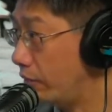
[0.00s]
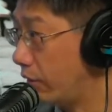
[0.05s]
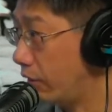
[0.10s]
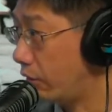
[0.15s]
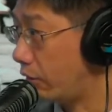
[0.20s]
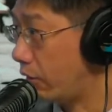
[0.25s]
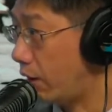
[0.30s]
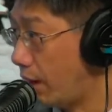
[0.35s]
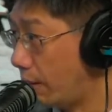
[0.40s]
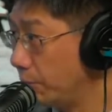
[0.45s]

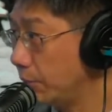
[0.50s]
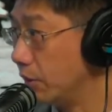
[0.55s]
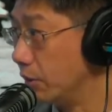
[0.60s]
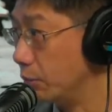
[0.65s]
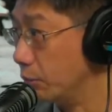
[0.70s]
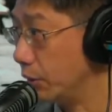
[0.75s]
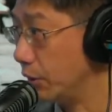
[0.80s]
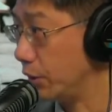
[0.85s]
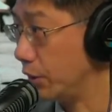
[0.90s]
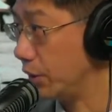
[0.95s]
another
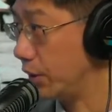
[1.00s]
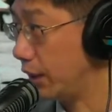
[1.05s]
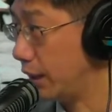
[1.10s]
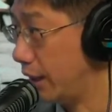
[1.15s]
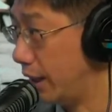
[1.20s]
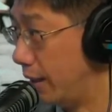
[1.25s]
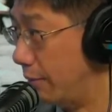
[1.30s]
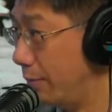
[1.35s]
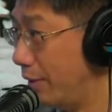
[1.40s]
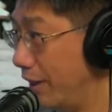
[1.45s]
option, which is
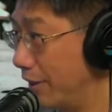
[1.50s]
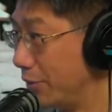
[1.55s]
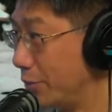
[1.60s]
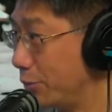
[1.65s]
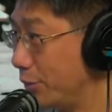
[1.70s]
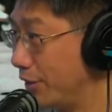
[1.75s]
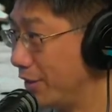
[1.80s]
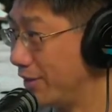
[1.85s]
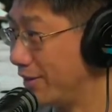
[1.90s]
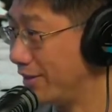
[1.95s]
TMS,
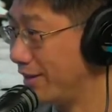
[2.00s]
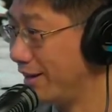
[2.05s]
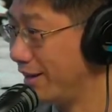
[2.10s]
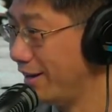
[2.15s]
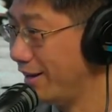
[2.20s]
which is